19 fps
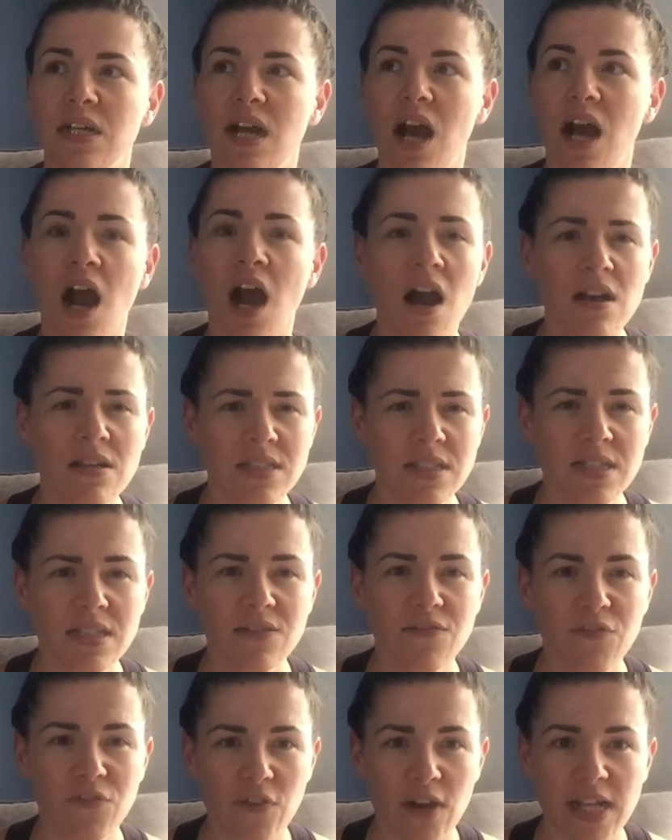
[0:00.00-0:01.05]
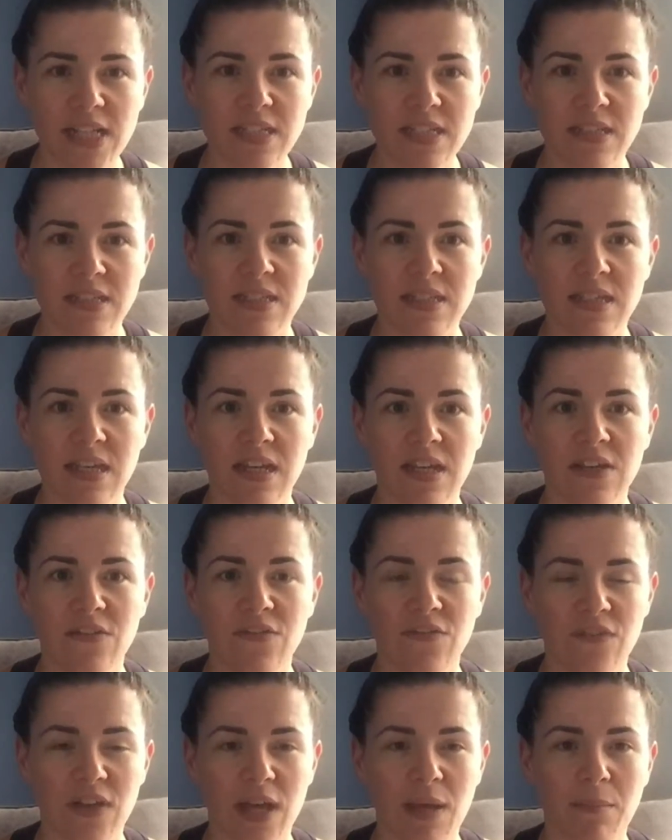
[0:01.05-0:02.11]
ask friends and
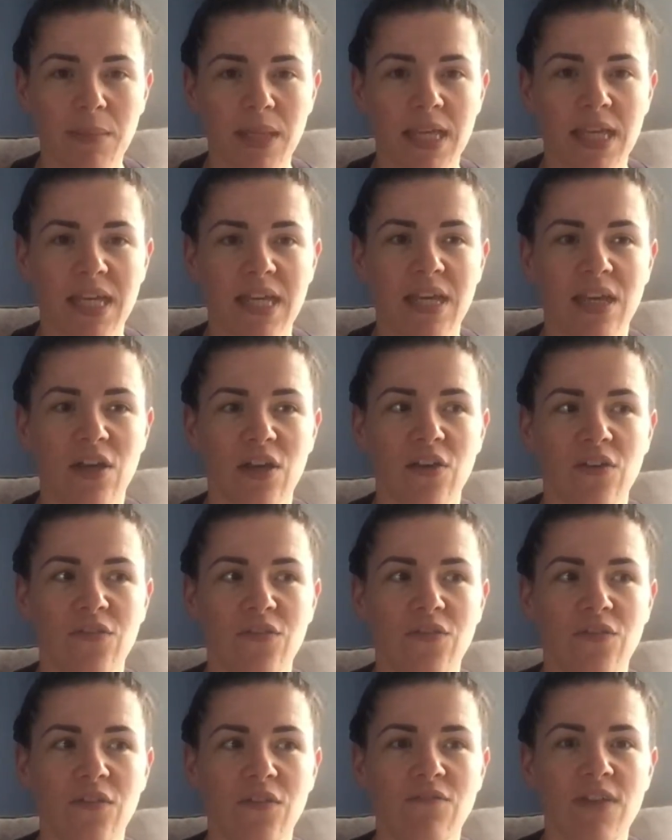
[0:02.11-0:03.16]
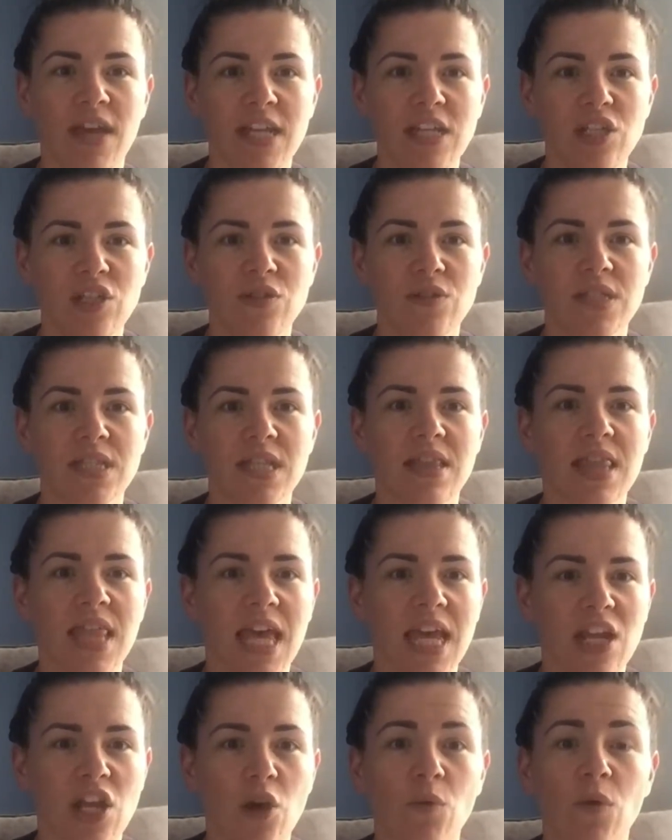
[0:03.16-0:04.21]
family of venues that
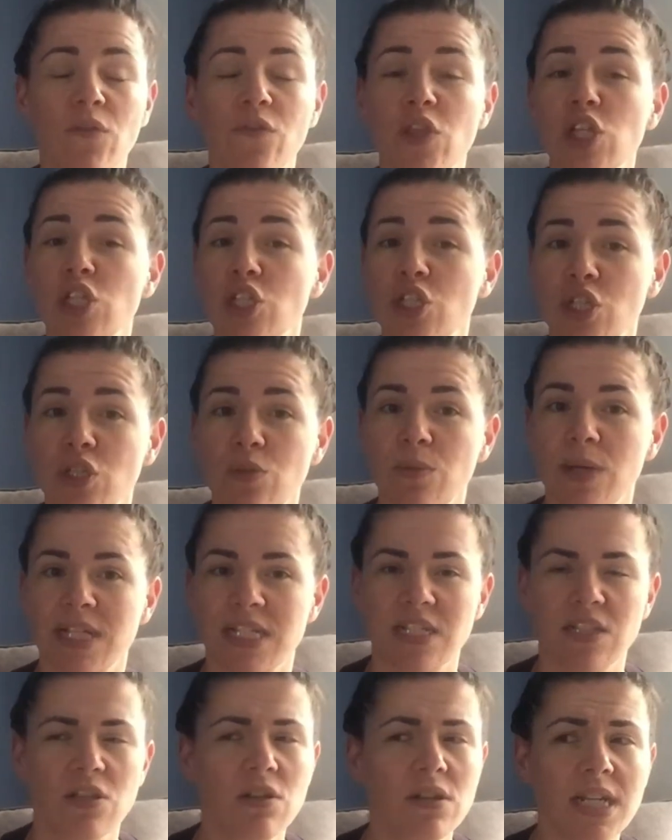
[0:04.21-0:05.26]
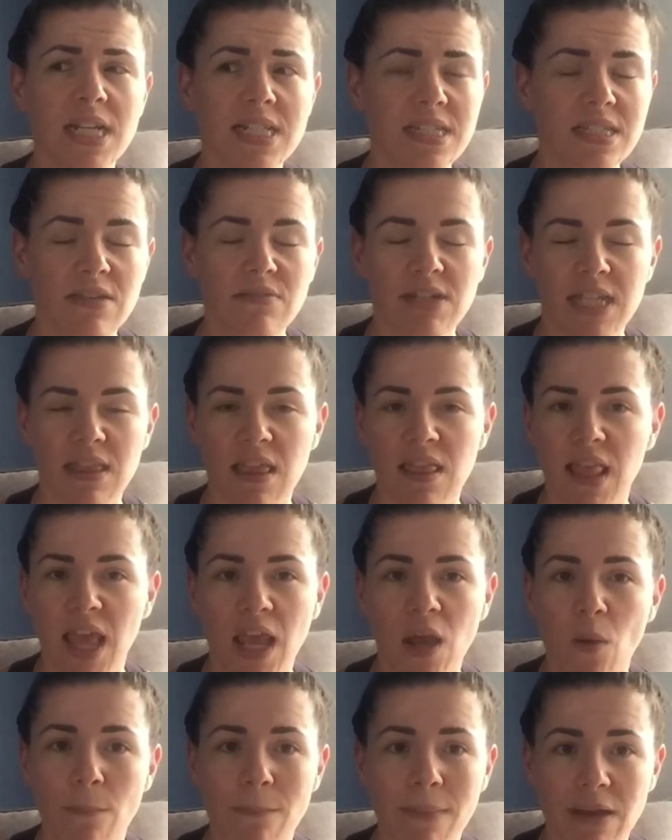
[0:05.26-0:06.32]
they know of that do weddings, not necessarily that they
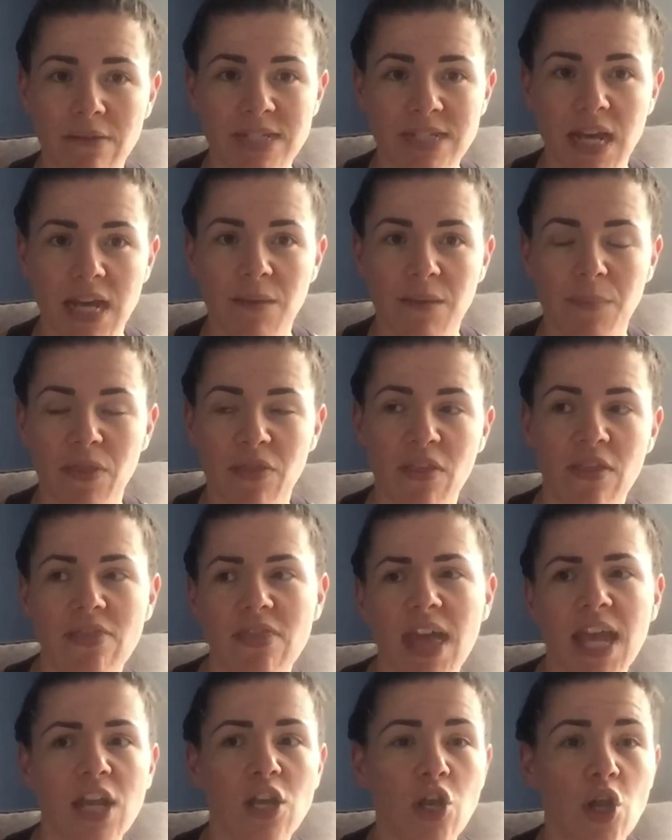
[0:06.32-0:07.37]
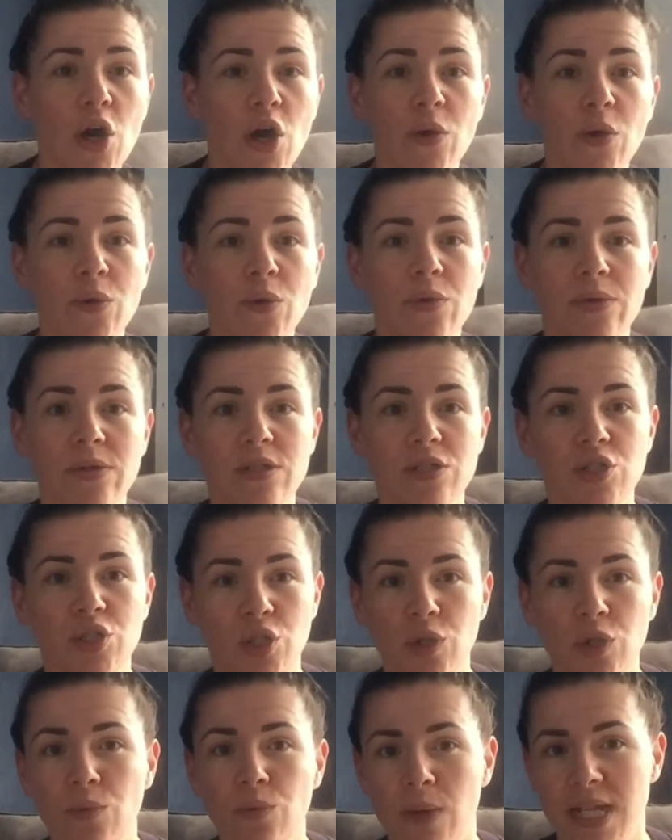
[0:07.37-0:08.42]
got married at, but that they know
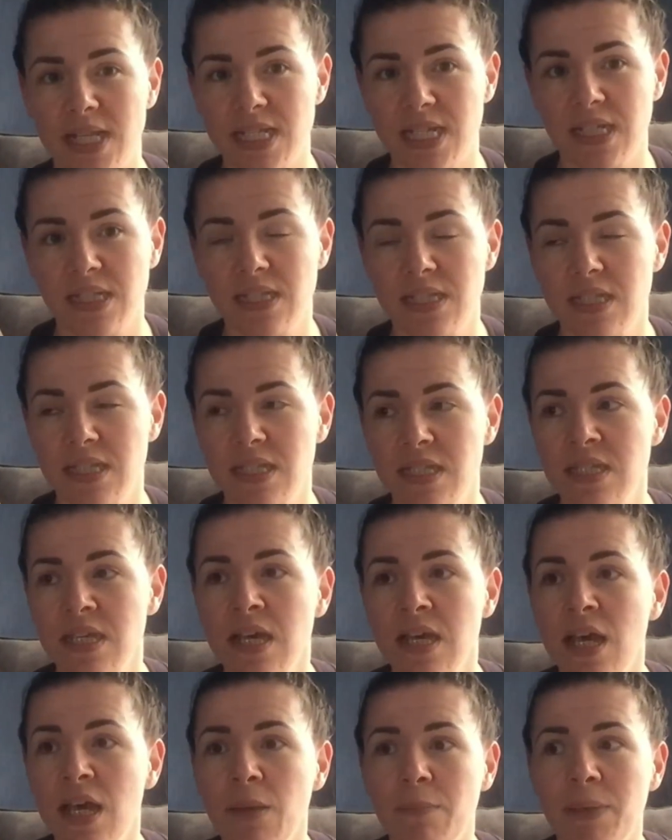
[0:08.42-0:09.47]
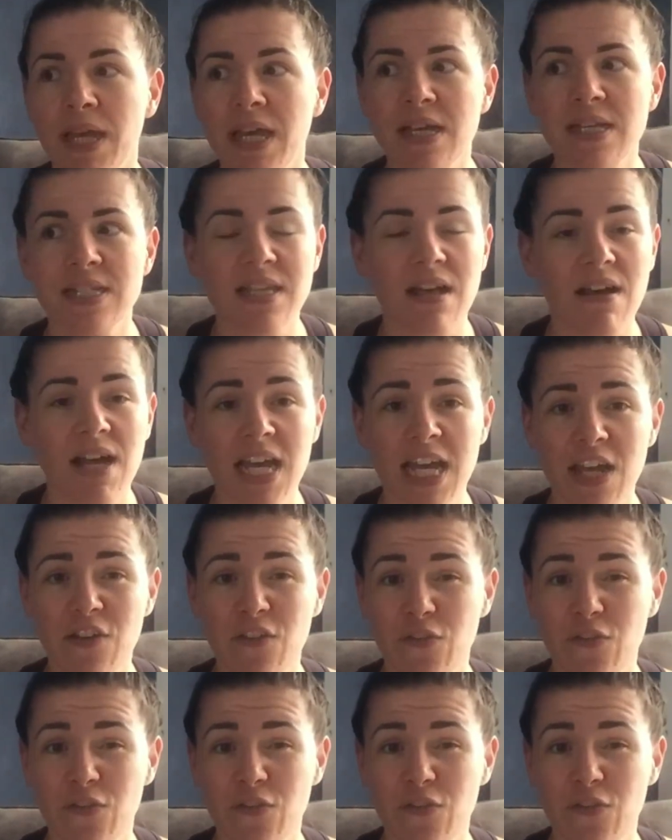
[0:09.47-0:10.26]
do weddings. Because I had a